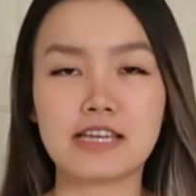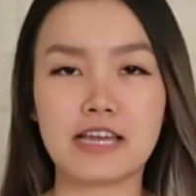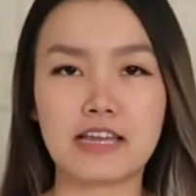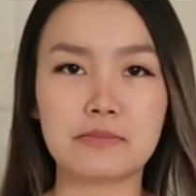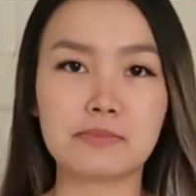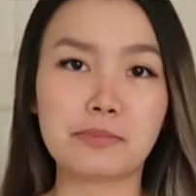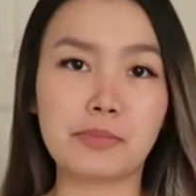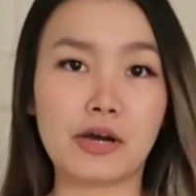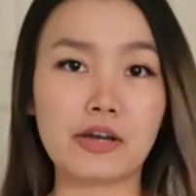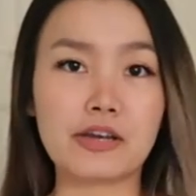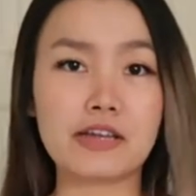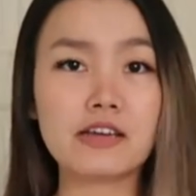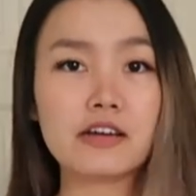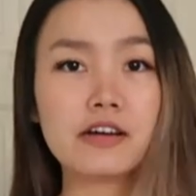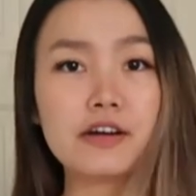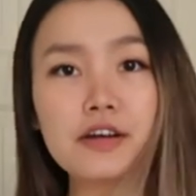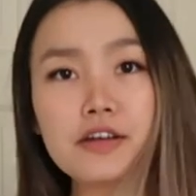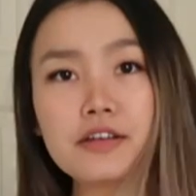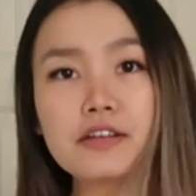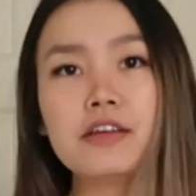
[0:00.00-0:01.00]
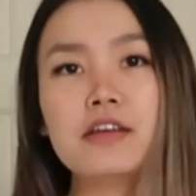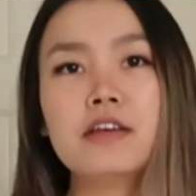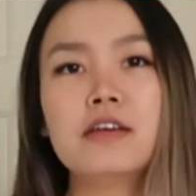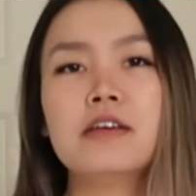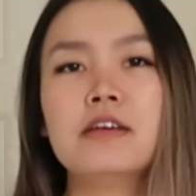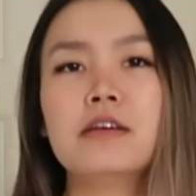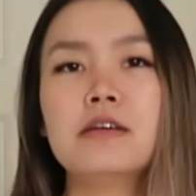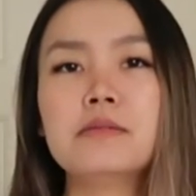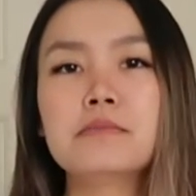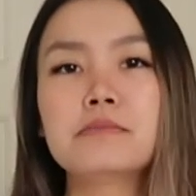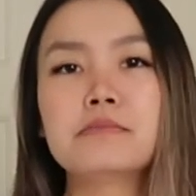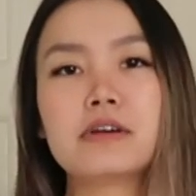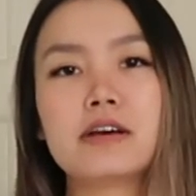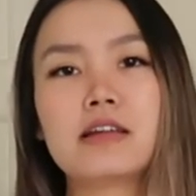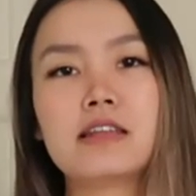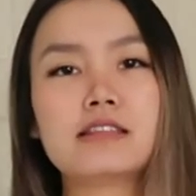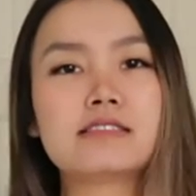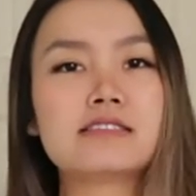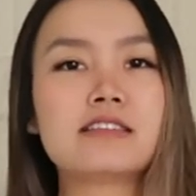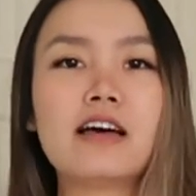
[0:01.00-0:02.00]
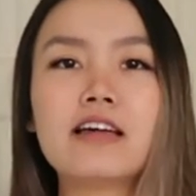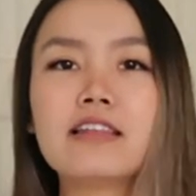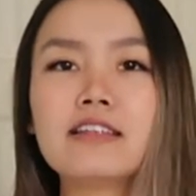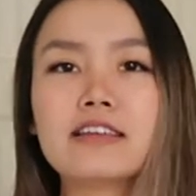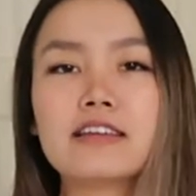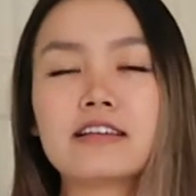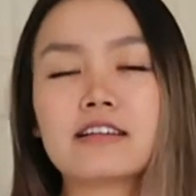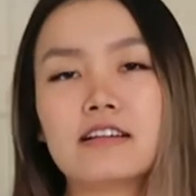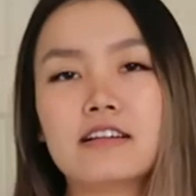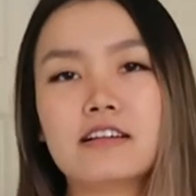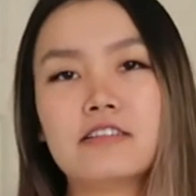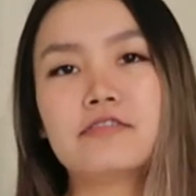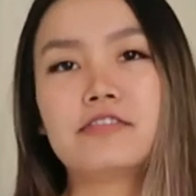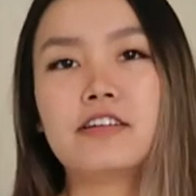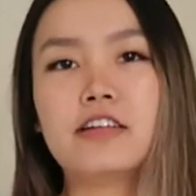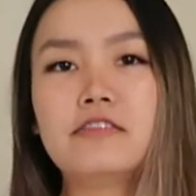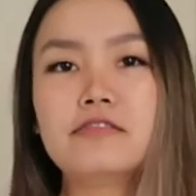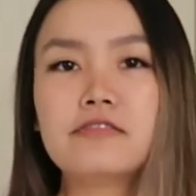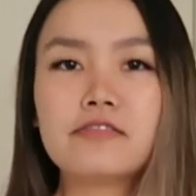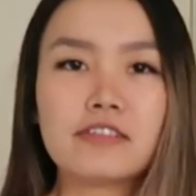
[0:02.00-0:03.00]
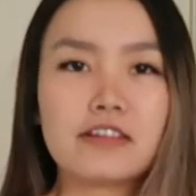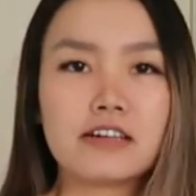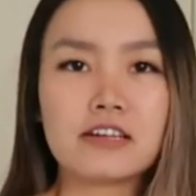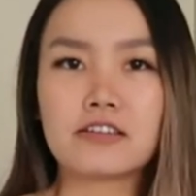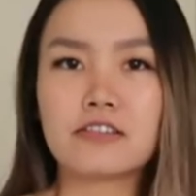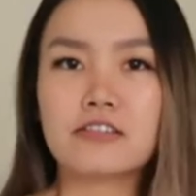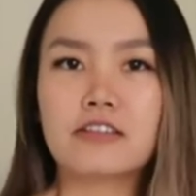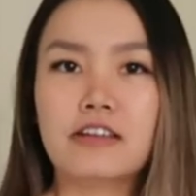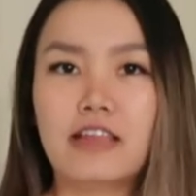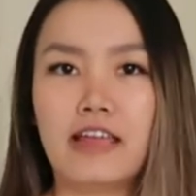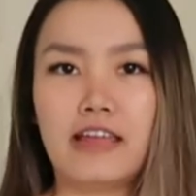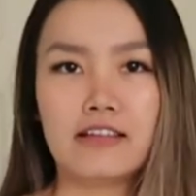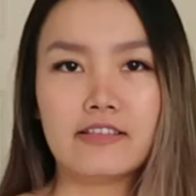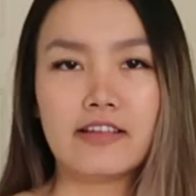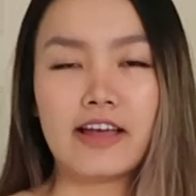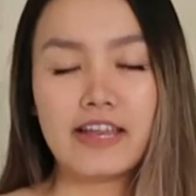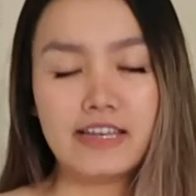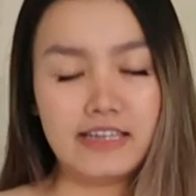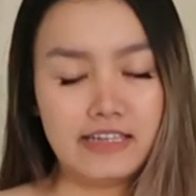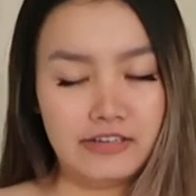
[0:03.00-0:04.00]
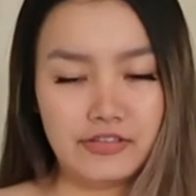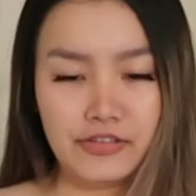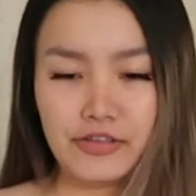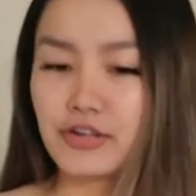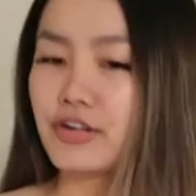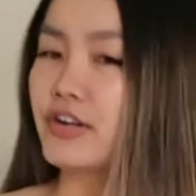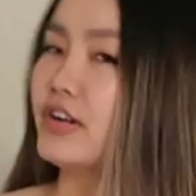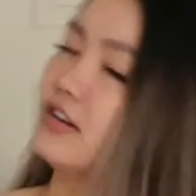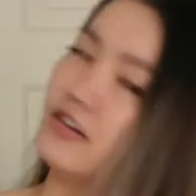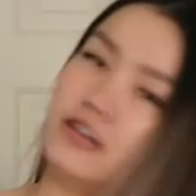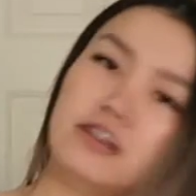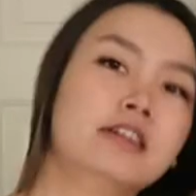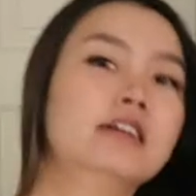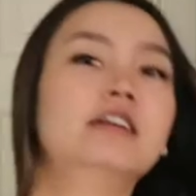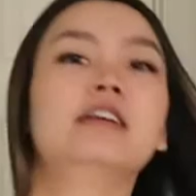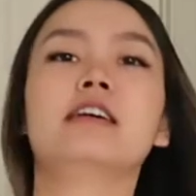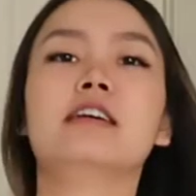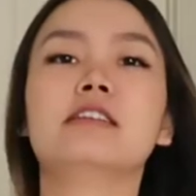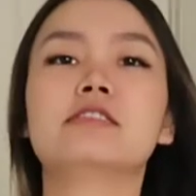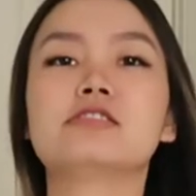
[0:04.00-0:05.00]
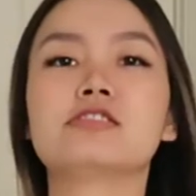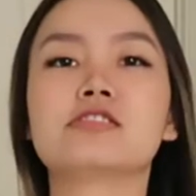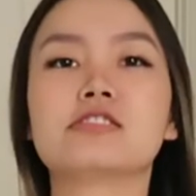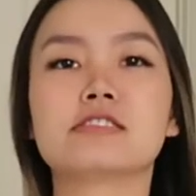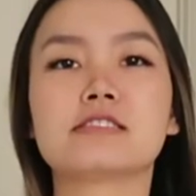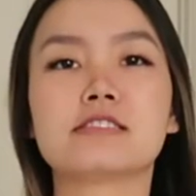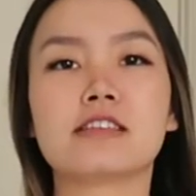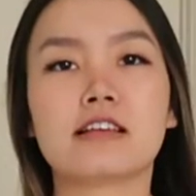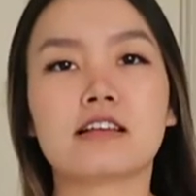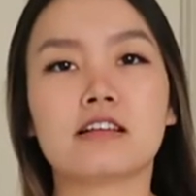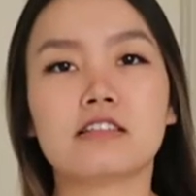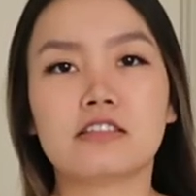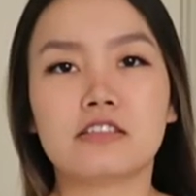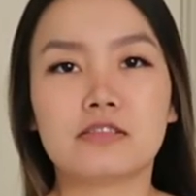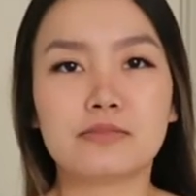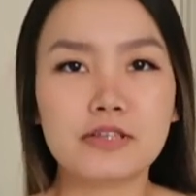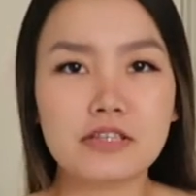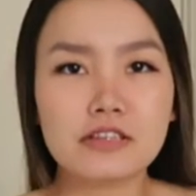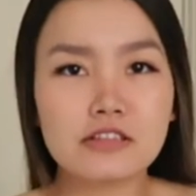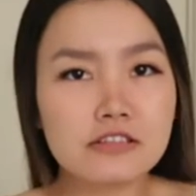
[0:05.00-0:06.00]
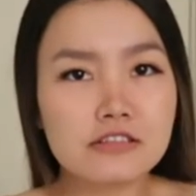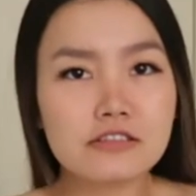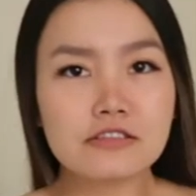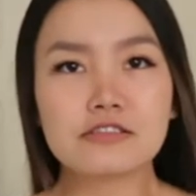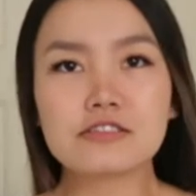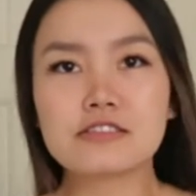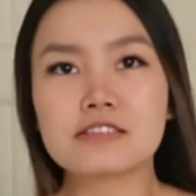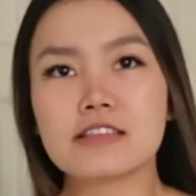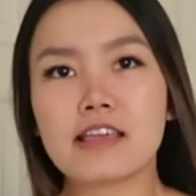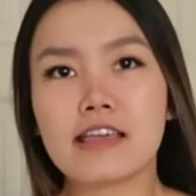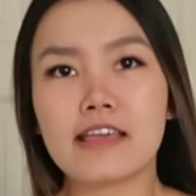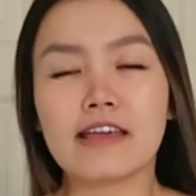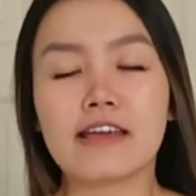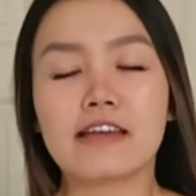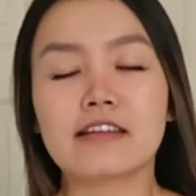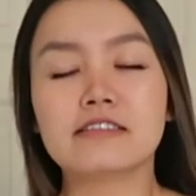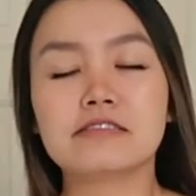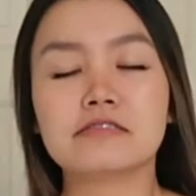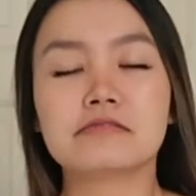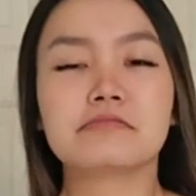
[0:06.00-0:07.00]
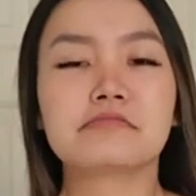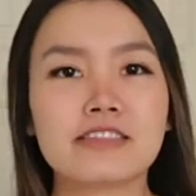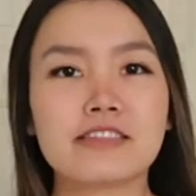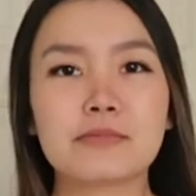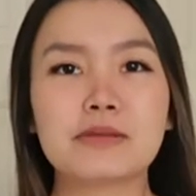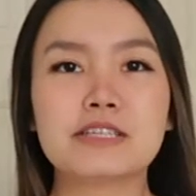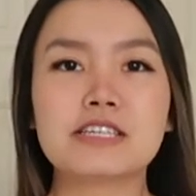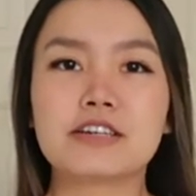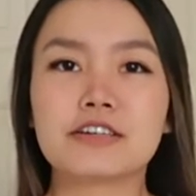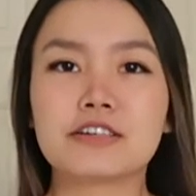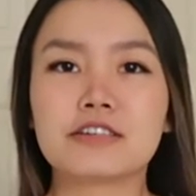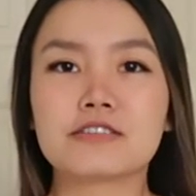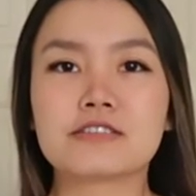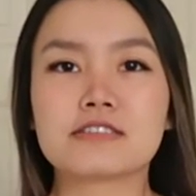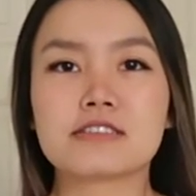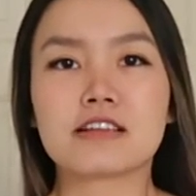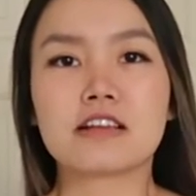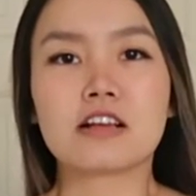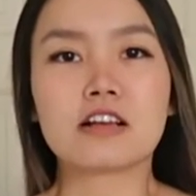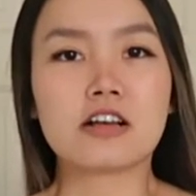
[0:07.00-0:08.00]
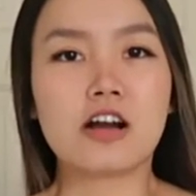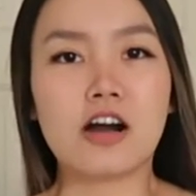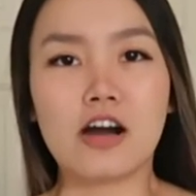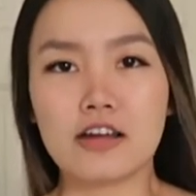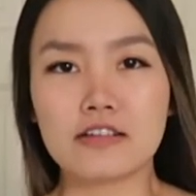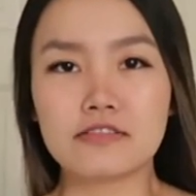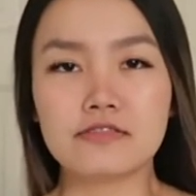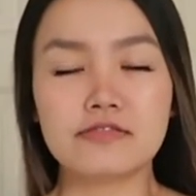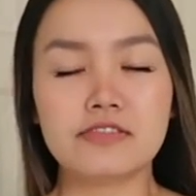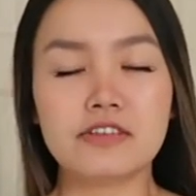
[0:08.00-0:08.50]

tight bodycon, but it's not like a fit and flare or an A-line either. It's just like a little bit loose and the material is like a cotton